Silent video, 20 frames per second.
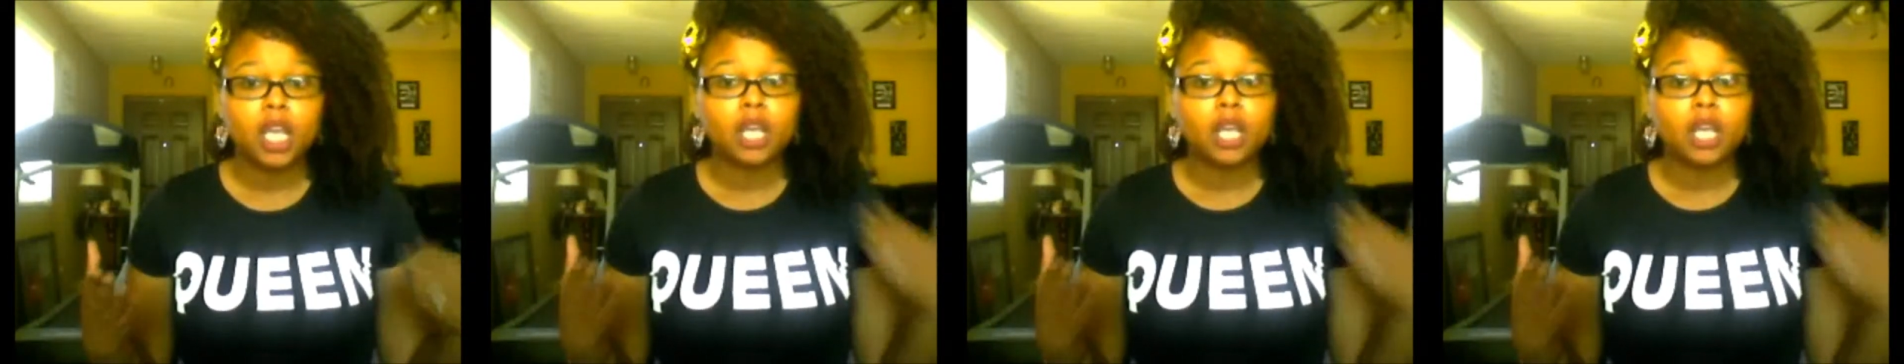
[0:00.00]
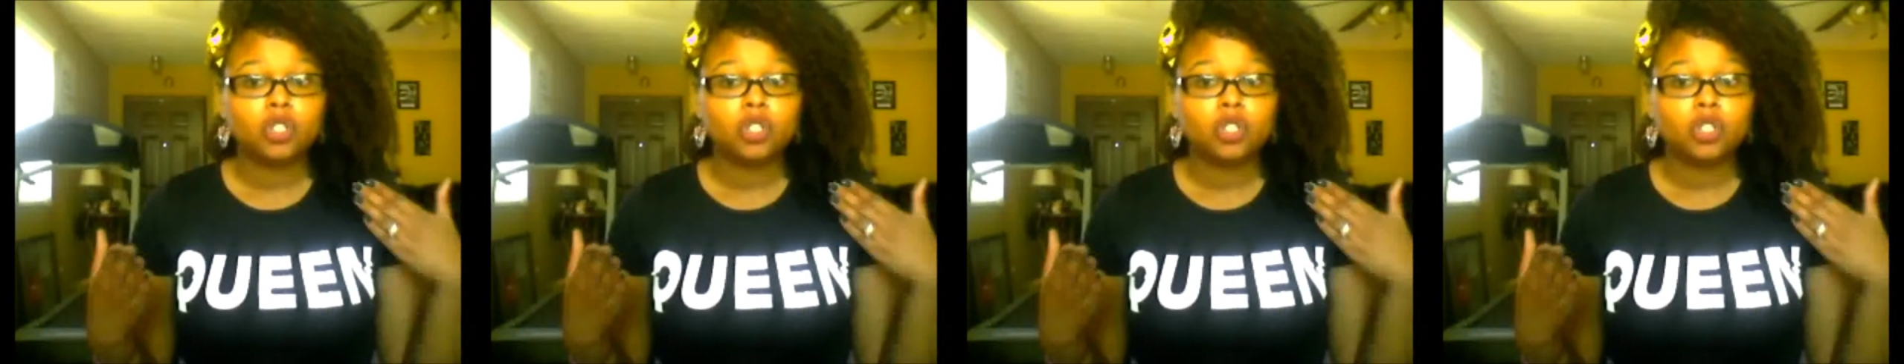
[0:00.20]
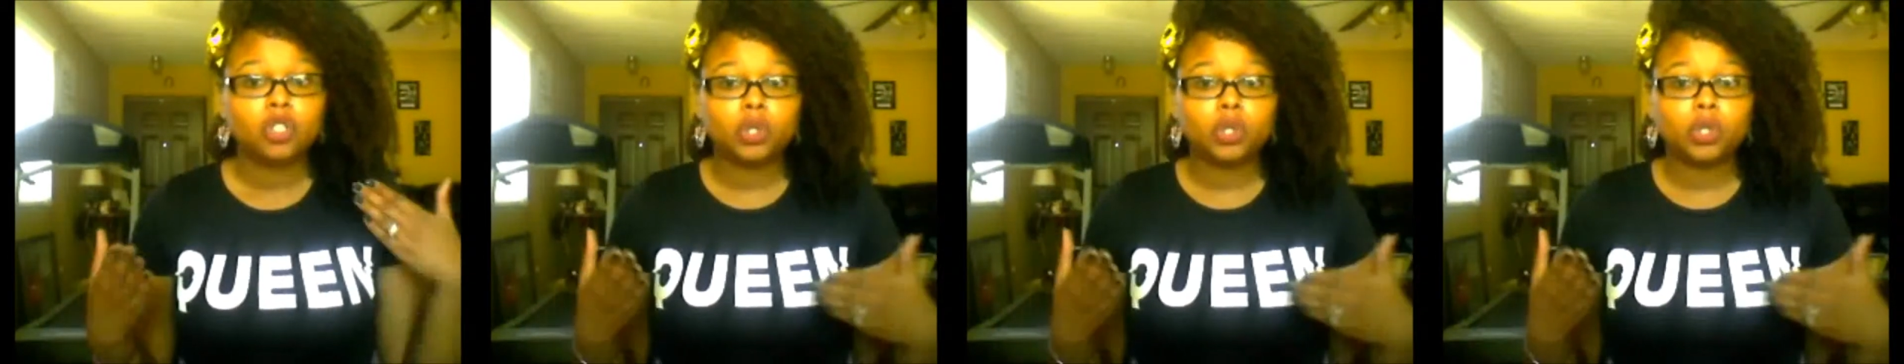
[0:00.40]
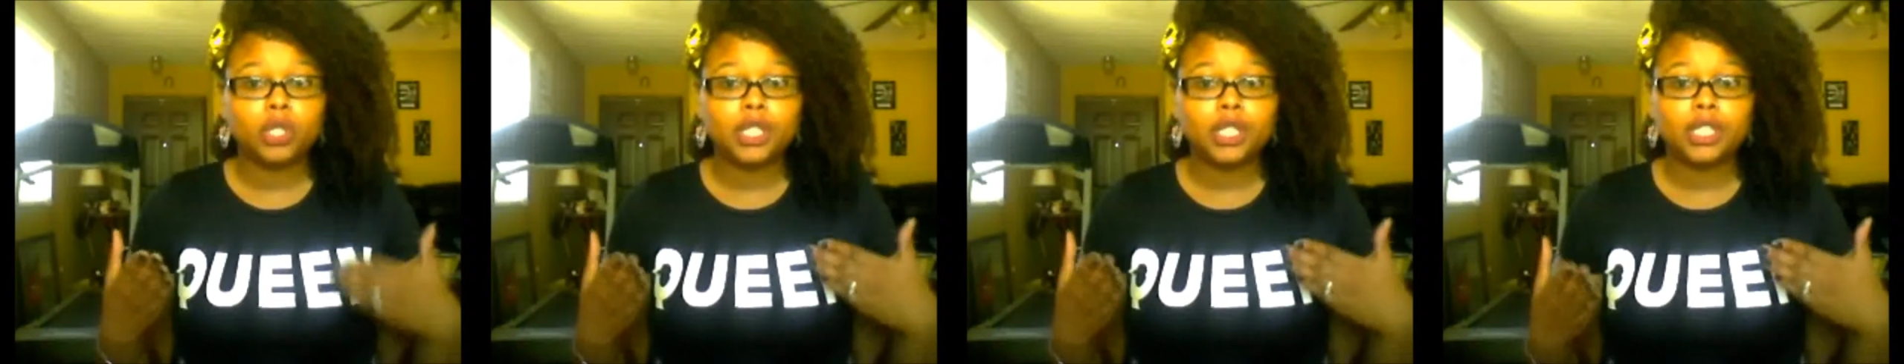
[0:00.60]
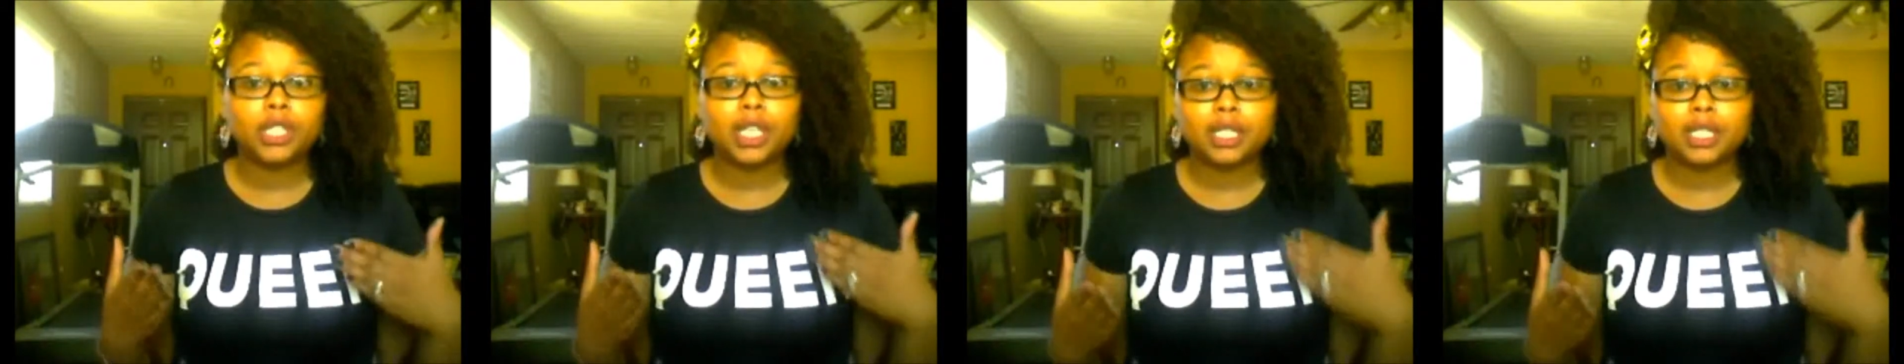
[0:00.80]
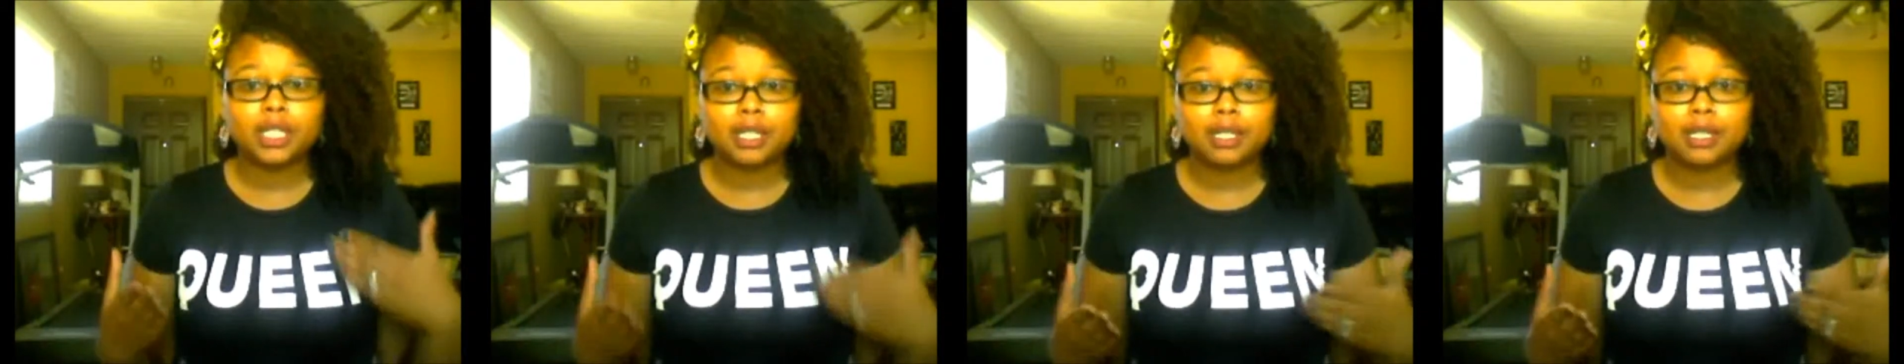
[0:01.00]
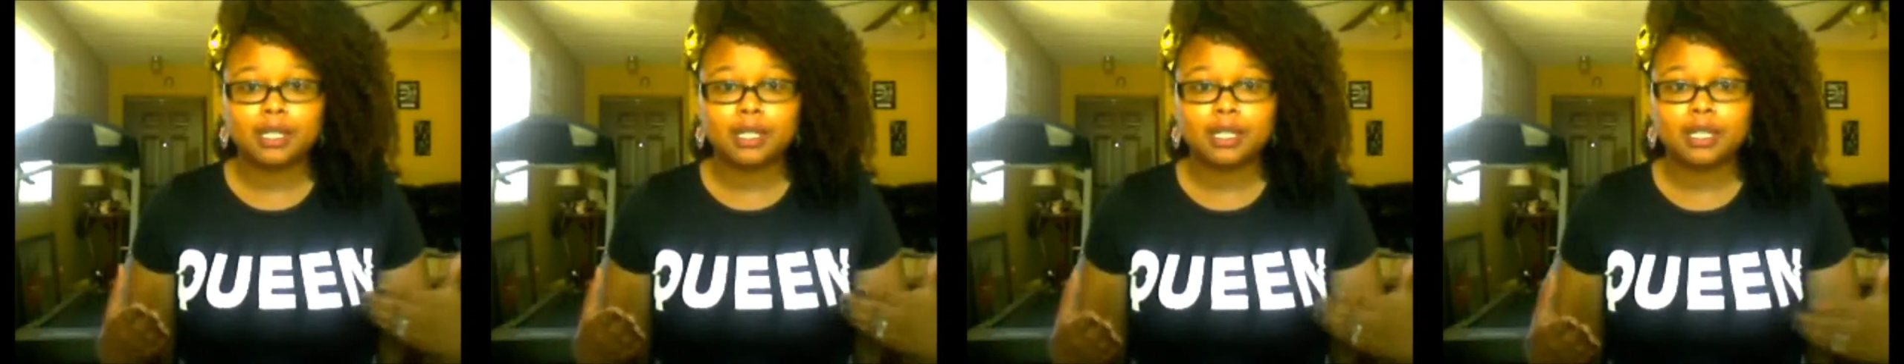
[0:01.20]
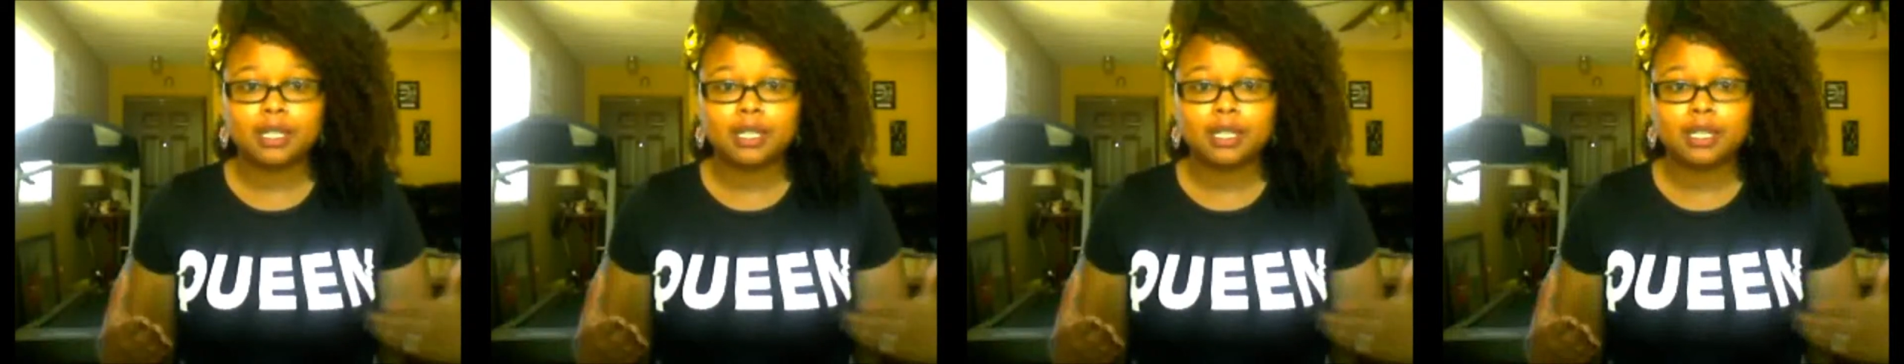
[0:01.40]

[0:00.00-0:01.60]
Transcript: You really just need,